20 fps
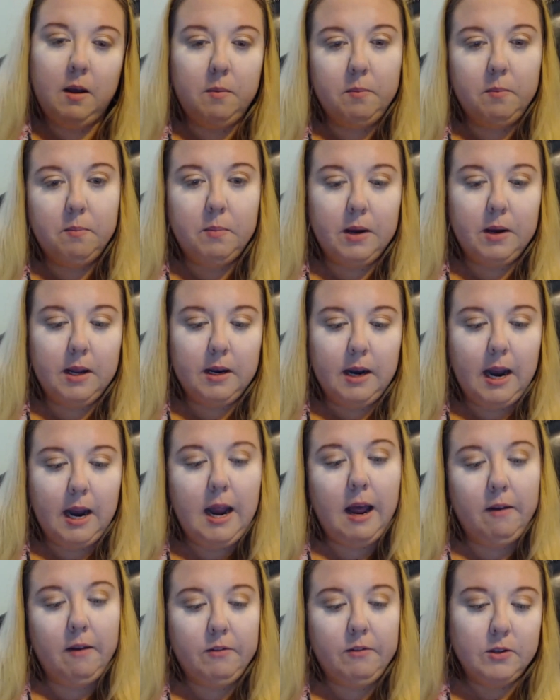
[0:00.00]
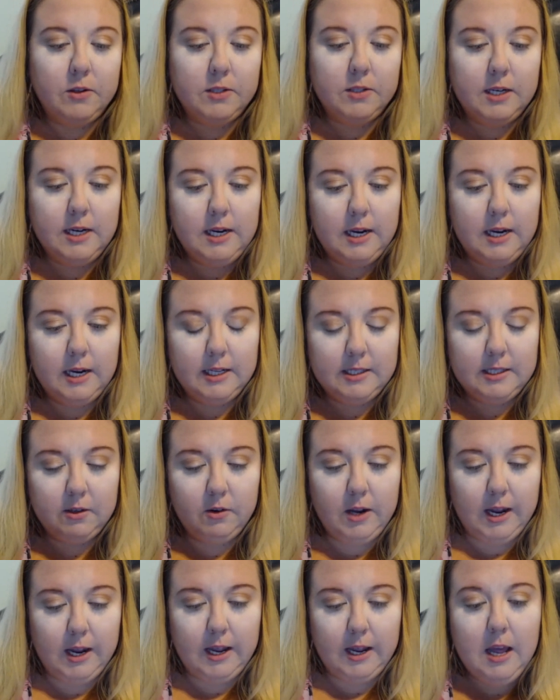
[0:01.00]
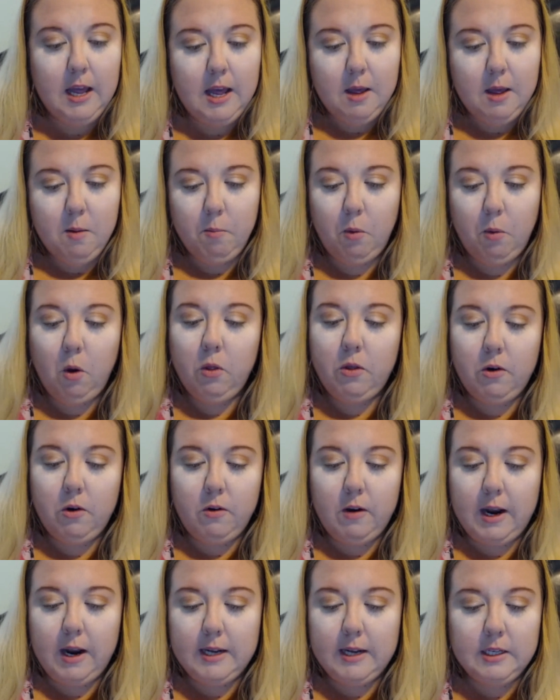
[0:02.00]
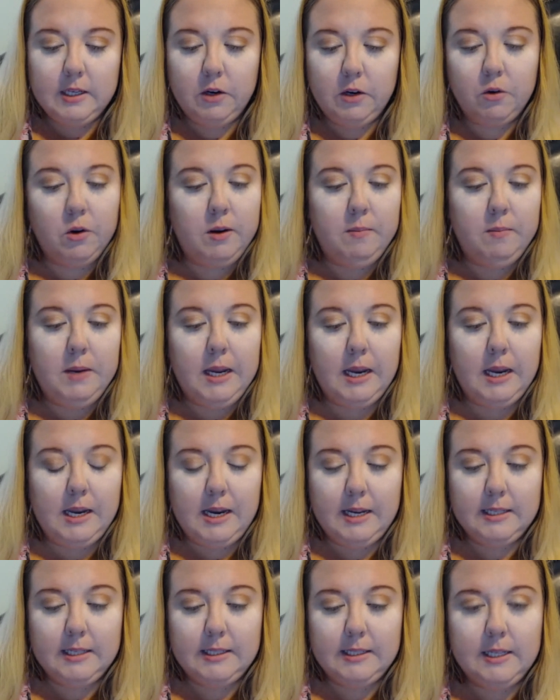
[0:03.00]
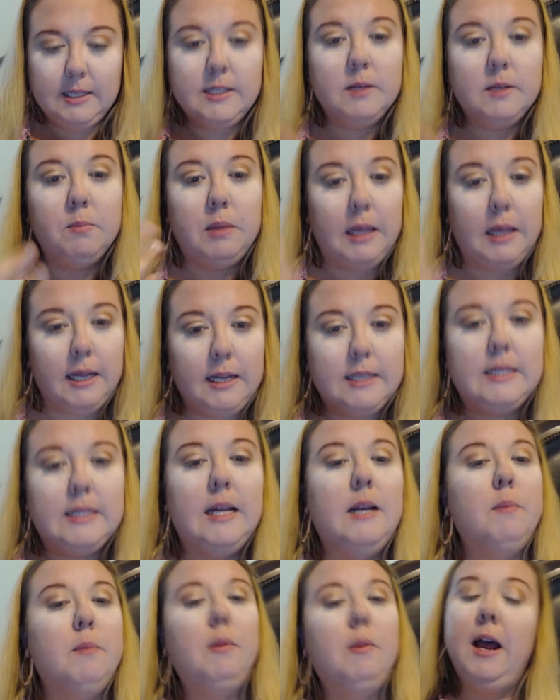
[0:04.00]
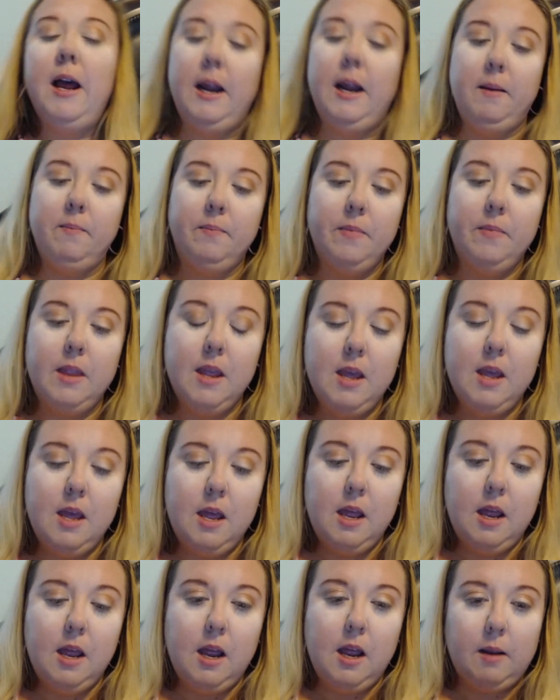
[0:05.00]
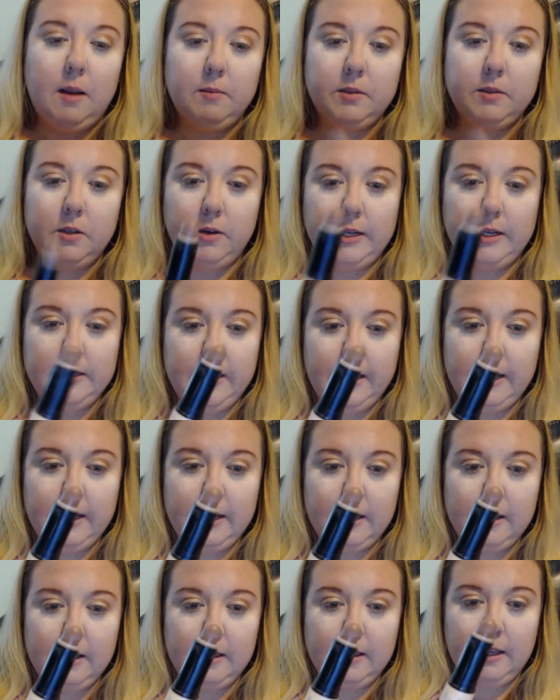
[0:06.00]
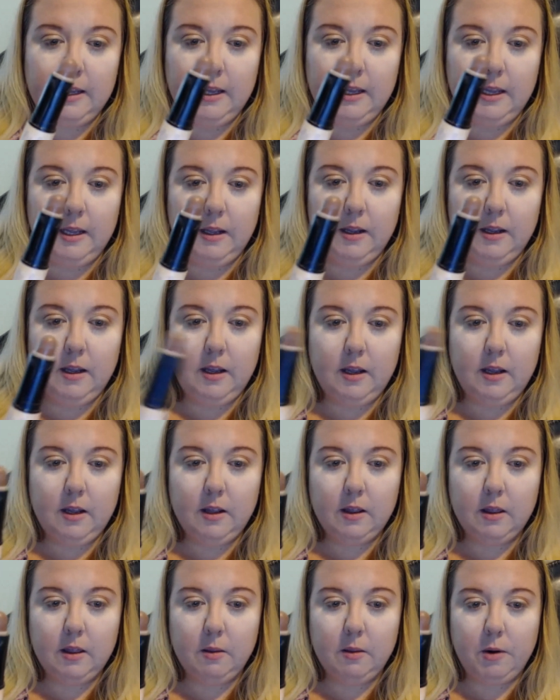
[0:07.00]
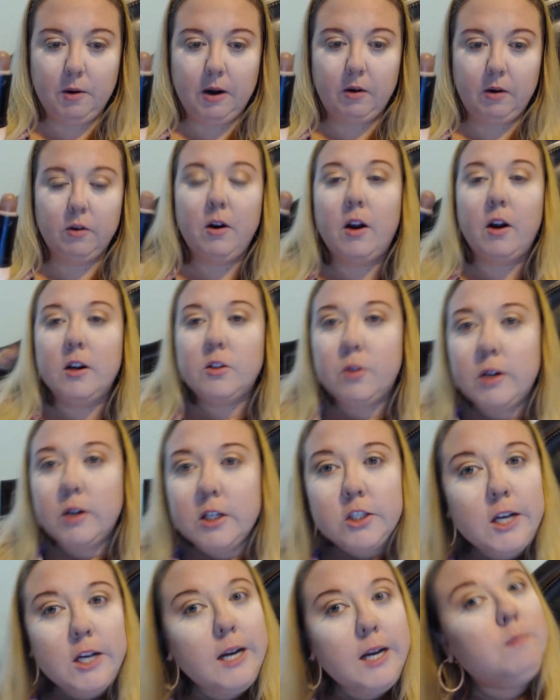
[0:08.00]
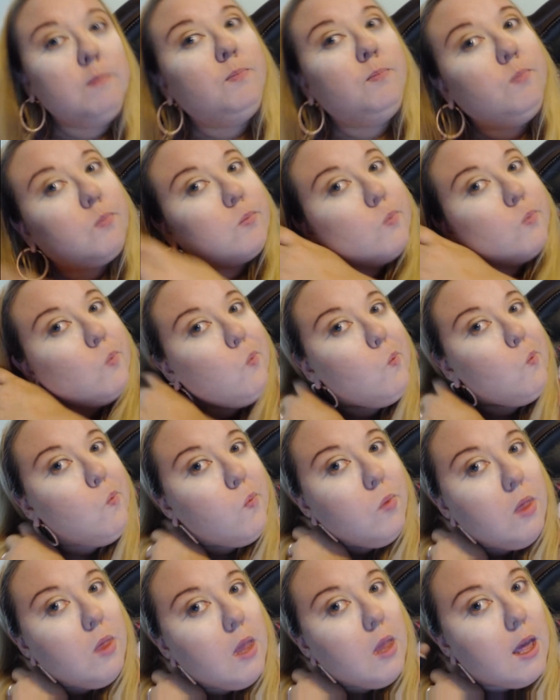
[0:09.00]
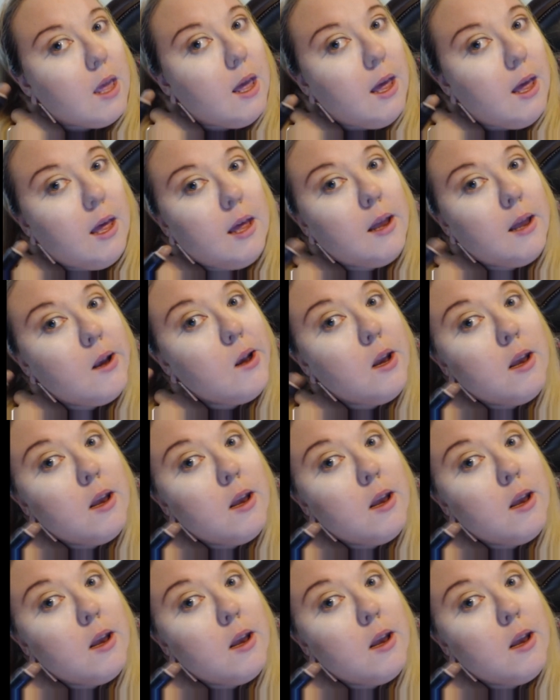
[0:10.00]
but I have used it, and it's okay. Both are nice and creamy and easy to blend and apply. So I take the brown contouring shade, and